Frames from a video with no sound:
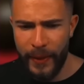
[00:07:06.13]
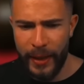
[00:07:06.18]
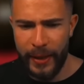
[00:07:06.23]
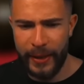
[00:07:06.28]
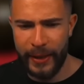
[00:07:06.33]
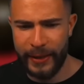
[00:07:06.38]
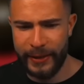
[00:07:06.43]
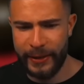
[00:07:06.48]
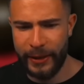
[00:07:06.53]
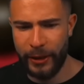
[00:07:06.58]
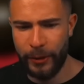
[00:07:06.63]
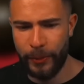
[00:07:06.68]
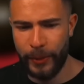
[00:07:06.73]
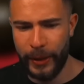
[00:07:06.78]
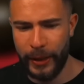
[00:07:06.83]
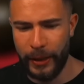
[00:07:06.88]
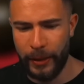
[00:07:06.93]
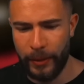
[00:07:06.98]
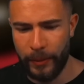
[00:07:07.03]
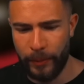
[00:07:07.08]
That's gonna
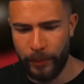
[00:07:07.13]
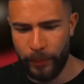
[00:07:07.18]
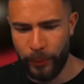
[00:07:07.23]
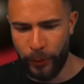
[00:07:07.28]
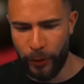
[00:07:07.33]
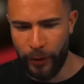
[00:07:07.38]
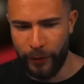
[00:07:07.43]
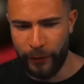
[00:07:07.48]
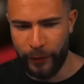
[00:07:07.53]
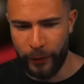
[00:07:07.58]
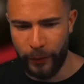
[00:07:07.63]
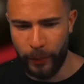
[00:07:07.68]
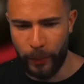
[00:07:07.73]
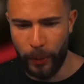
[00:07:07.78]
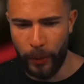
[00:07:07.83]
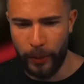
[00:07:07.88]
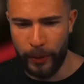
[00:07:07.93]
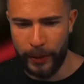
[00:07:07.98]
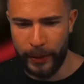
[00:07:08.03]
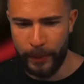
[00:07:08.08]
be profit,
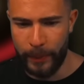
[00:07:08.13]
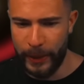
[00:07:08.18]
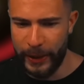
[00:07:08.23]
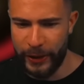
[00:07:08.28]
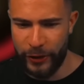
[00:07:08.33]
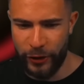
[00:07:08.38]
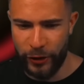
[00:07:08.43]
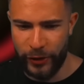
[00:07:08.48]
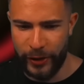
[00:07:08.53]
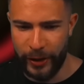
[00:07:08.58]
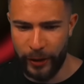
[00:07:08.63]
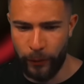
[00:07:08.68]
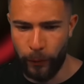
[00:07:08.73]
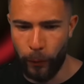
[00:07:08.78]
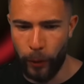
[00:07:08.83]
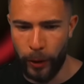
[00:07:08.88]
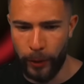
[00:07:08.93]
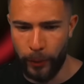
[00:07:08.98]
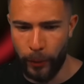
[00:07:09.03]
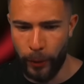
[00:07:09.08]
probably. Please just hit
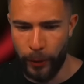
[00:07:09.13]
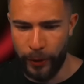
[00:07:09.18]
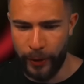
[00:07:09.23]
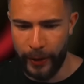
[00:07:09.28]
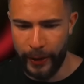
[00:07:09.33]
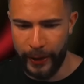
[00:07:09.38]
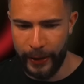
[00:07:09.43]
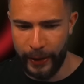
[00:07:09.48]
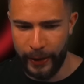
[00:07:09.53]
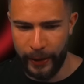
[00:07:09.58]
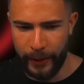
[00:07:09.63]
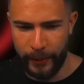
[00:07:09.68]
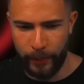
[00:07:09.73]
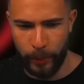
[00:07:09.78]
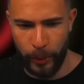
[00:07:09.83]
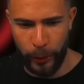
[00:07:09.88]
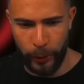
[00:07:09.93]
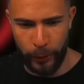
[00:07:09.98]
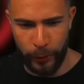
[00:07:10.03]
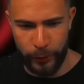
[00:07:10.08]
one more thing here.
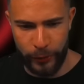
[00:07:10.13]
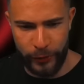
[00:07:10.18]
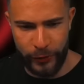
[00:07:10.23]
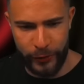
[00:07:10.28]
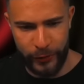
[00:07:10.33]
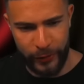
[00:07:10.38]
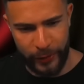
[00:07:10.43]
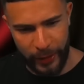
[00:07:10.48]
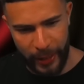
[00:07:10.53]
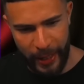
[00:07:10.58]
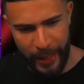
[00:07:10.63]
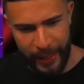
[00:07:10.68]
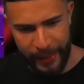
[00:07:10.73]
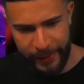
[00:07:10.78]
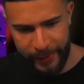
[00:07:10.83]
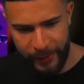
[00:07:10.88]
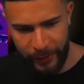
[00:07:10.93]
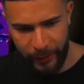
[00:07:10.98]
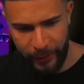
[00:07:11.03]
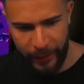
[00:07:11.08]
Blues?
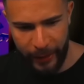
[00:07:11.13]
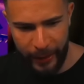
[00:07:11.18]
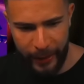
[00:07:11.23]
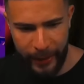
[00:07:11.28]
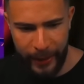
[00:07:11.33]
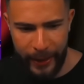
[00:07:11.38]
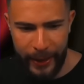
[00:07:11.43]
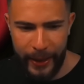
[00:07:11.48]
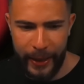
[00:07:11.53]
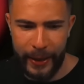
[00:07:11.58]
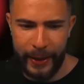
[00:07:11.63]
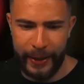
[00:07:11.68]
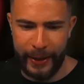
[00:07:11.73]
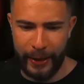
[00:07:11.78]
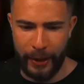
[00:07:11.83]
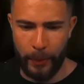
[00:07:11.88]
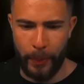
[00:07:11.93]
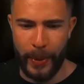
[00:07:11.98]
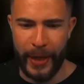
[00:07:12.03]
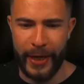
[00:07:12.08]
Nice, okay.
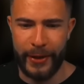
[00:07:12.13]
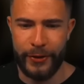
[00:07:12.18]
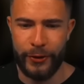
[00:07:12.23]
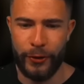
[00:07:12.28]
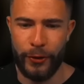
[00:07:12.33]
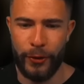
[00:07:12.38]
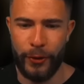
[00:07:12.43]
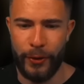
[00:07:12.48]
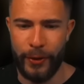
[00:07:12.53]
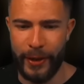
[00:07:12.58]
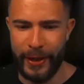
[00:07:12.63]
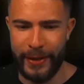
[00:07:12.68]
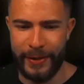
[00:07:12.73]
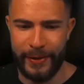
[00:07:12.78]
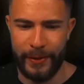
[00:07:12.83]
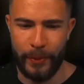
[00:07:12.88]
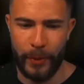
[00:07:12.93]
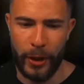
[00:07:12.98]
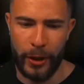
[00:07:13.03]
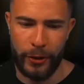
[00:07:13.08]
Get a banjo, then
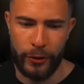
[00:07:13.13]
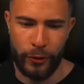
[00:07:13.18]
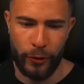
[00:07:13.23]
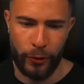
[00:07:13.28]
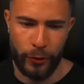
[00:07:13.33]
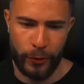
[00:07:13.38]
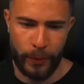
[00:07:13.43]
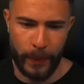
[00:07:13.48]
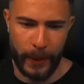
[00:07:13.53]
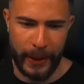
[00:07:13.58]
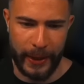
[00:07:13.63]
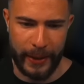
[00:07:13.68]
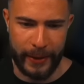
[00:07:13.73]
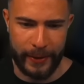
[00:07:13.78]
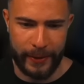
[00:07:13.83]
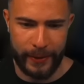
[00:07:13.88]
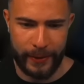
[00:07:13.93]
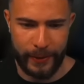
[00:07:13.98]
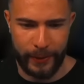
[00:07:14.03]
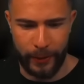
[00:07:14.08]
some nachos,
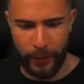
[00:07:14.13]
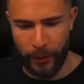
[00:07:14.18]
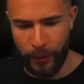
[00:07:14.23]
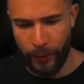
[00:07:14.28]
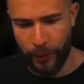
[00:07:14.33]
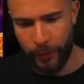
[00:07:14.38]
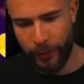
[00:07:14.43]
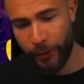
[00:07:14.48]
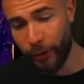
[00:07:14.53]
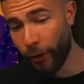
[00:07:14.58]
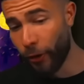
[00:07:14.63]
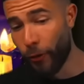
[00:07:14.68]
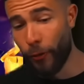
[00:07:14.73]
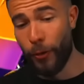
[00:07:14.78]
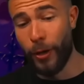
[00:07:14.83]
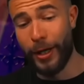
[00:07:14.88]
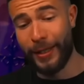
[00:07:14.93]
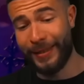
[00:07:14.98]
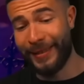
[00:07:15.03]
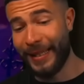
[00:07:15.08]
please. No. You know
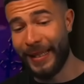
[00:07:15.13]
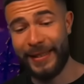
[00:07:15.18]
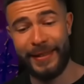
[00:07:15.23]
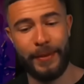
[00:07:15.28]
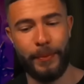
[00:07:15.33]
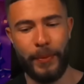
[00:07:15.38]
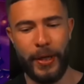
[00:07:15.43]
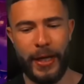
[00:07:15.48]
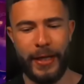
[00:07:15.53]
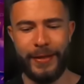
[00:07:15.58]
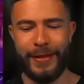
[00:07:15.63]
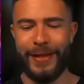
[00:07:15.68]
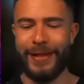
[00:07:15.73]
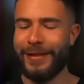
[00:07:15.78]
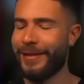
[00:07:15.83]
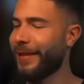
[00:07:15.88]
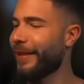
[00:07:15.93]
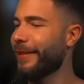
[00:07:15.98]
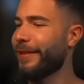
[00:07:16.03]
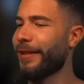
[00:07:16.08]
what? That's amazing.
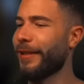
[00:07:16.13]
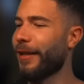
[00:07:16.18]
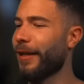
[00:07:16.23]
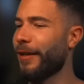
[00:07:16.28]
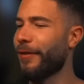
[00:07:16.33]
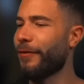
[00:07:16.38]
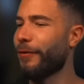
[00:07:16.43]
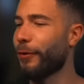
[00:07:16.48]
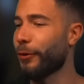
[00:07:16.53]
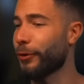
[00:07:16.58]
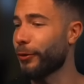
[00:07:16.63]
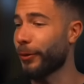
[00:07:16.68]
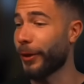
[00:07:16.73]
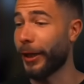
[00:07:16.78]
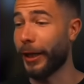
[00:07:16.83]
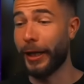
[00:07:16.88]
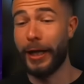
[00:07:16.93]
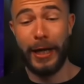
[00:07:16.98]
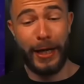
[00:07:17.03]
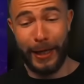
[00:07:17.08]

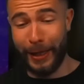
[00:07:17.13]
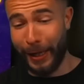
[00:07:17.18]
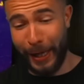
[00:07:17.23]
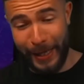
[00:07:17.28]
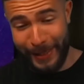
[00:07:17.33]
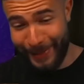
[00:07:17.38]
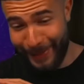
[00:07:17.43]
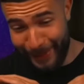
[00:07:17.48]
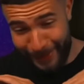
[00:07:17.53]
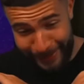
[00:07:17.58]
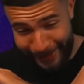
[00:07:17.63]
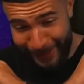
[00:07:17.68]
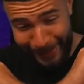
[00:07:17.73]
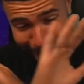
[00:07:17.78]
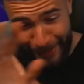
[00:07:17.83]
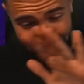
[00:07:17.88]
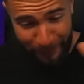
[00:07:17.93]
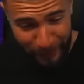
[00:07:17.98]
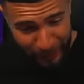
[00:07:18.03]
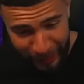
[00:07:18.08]
69,420. Guys,
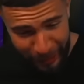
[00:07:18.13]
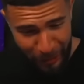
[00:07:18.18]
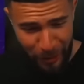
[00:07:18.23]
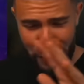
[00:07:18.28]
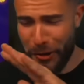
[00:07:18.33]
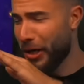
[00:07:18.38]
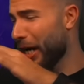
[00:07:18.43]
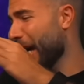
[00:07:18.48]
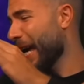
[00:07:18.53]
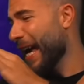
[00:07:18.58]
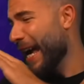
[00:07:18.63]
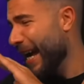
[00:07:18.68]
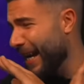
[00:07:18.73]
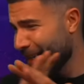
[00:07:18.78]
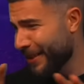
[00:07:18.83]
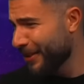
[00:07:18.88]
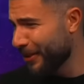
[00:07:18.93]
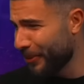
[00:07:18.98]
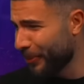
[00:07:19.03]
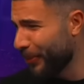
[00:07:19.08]
this video
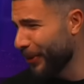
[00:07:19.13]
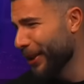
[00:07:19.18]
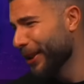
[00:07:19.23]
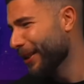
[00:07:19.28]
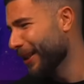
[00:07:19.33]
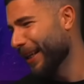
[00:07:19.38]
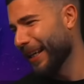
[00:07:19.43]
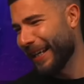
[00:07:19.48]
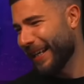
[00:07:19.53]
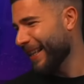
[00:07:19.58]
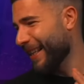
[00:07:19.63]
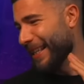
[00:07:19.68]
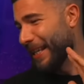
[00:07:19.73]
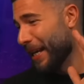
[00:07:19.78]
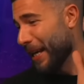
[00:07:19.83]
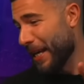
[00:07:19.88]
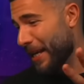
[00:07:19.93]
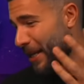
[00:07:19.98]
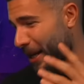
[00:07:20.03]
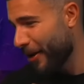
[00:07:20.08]
has to be like...
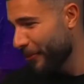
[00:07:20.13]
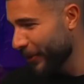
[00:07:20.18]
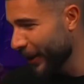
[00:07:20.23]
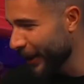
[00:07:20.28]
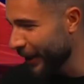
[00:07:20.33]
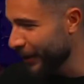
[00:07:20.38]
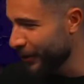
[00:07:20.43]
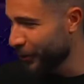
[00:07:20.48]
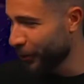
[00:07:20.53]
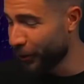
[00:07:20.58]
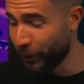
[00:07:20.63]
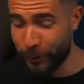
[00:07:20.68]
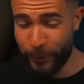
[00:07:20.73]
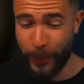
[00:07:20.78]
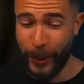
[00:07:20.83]
I'm getting trolled.